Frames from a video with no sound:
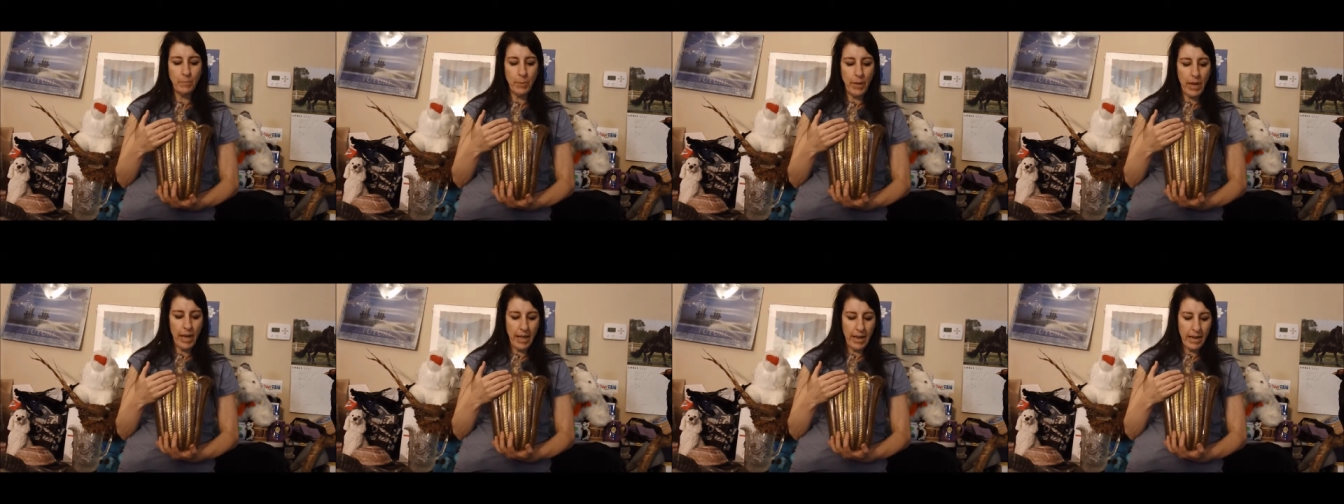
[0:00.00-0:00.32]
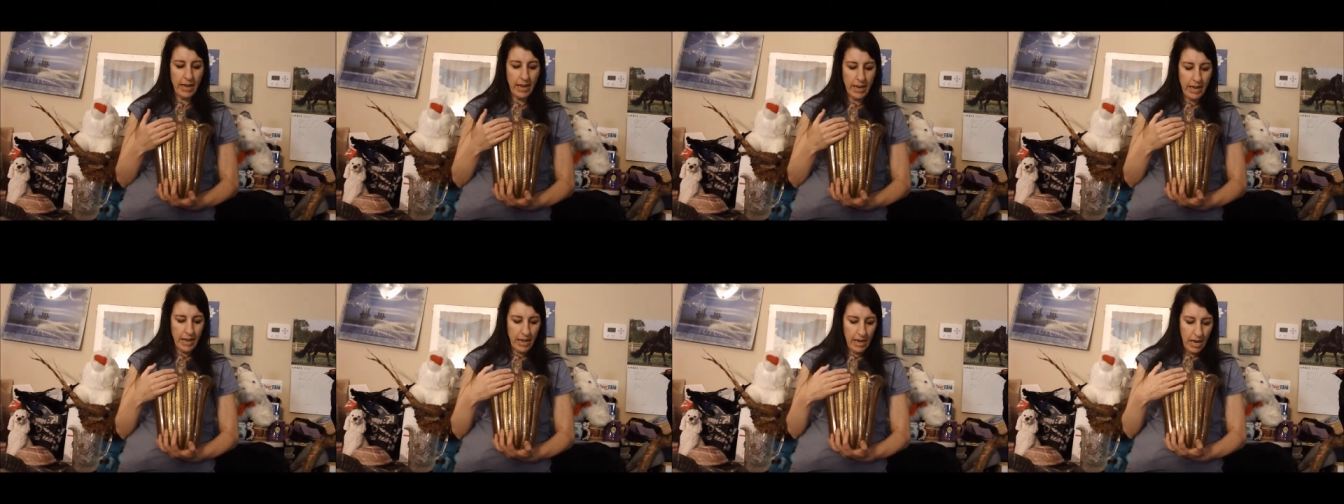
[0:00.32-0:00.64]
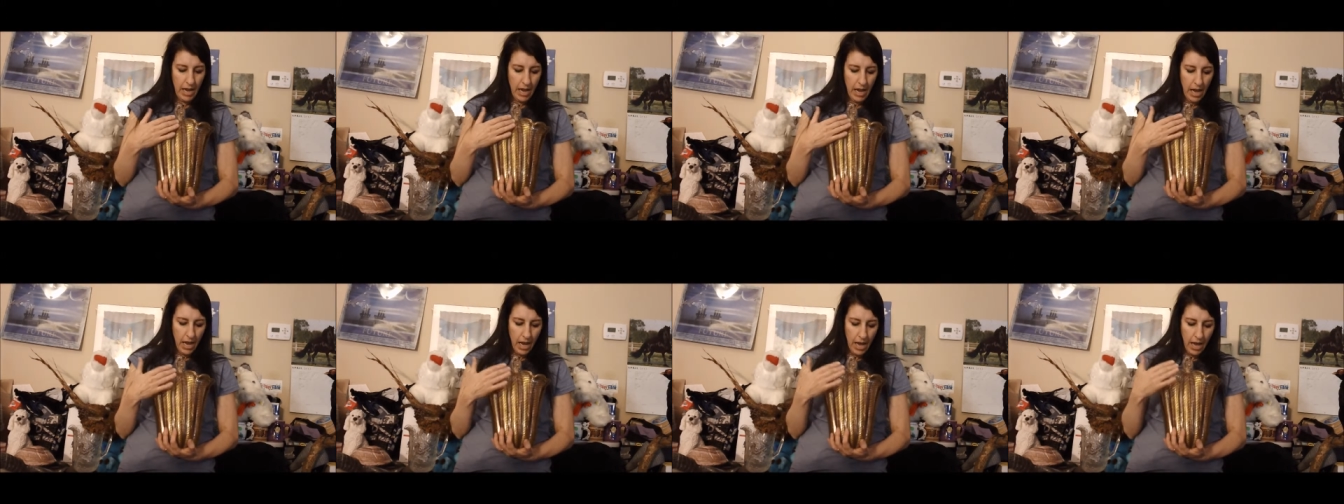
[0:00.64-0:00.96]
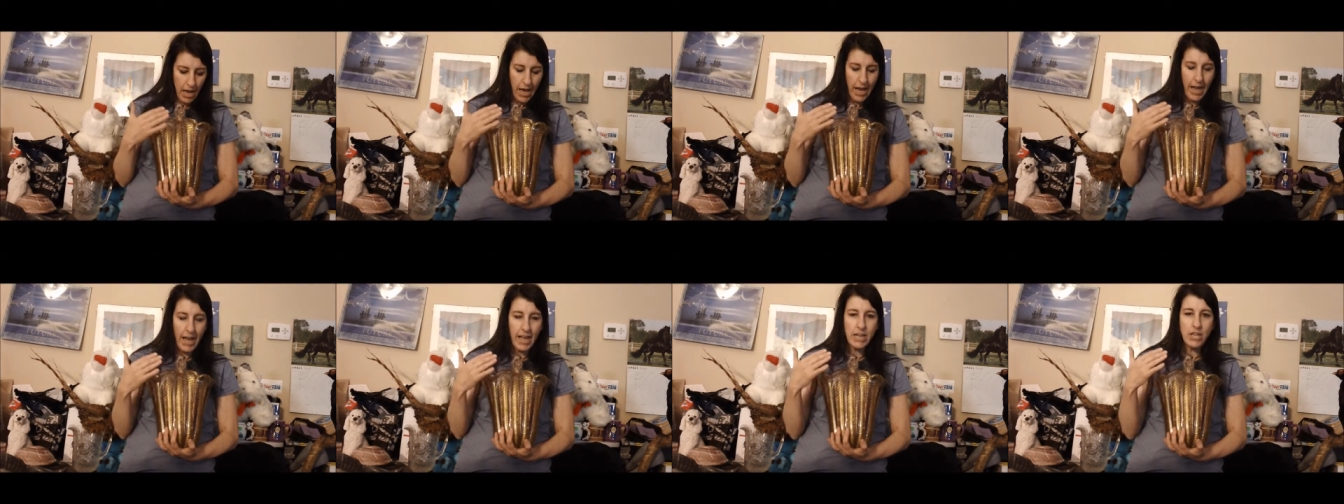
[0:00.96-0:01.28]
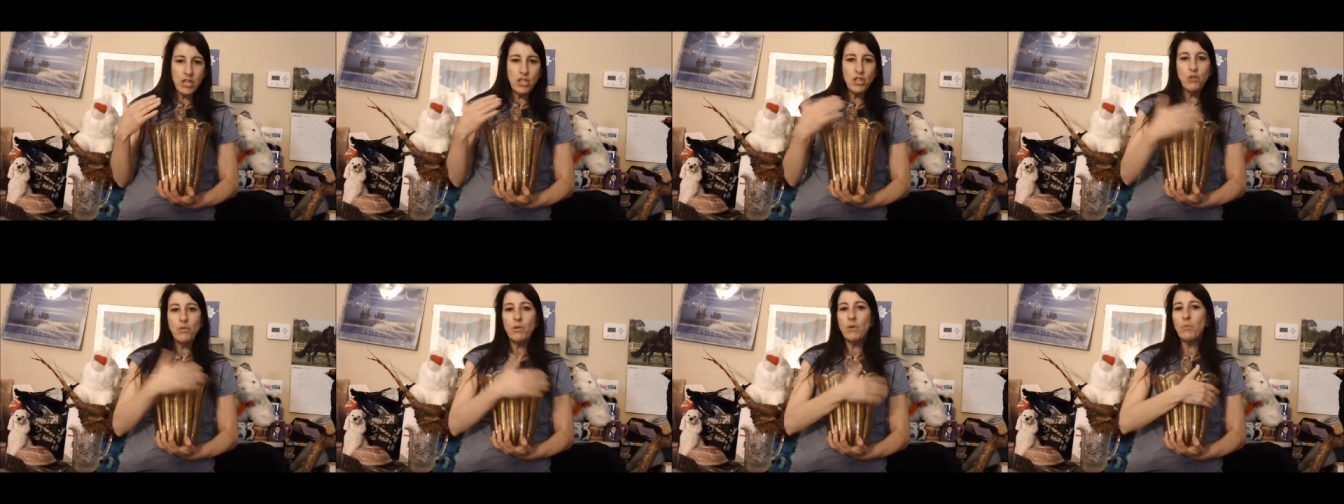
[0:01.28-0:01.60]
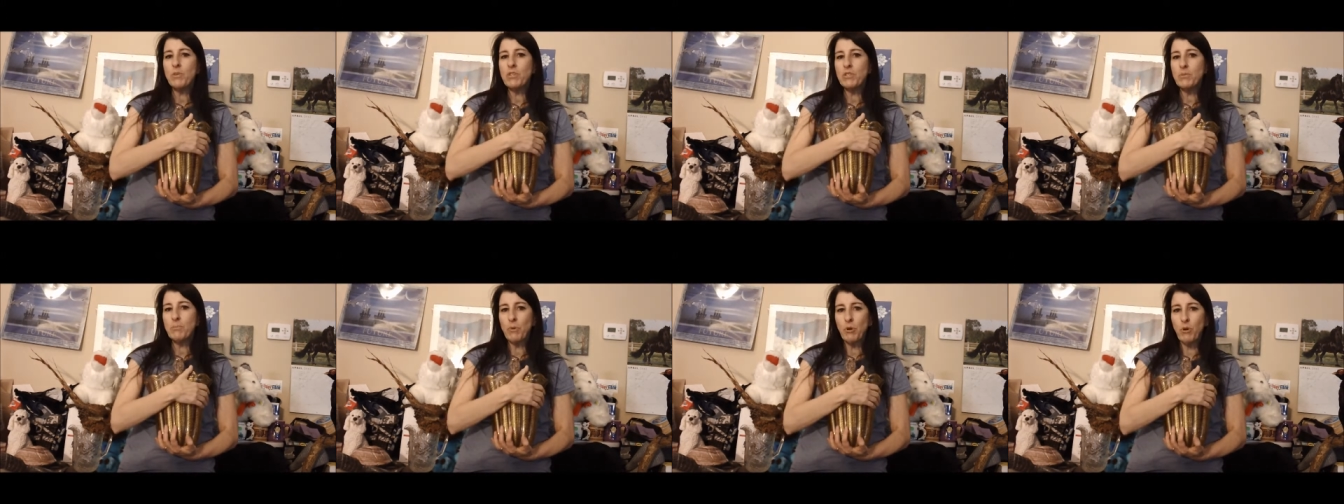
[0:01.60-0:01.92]
But I knew it
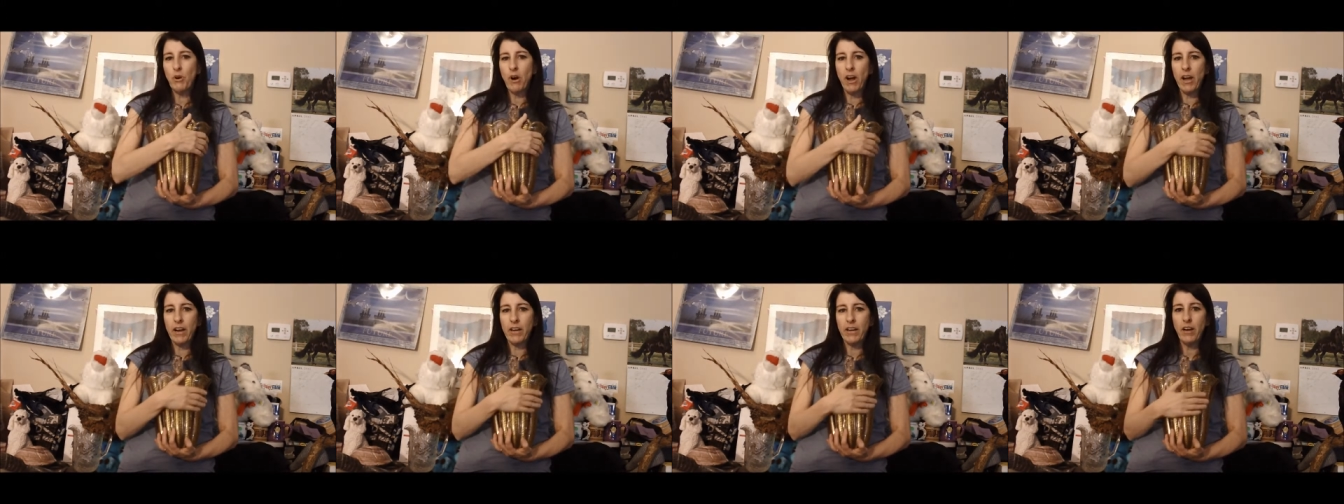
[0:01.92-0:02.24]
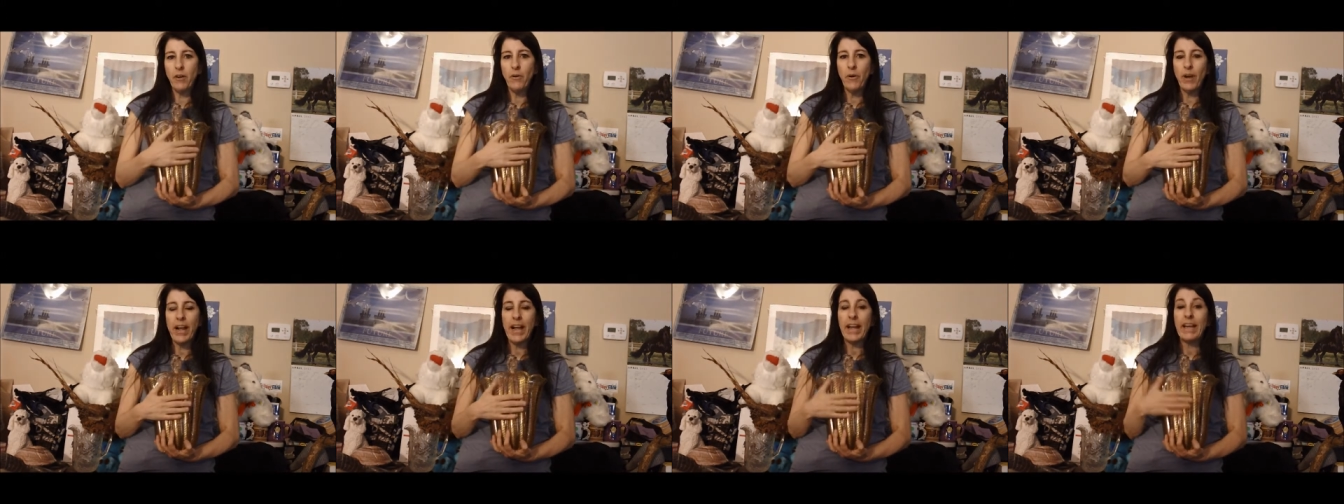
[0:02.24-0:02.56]
was Murano,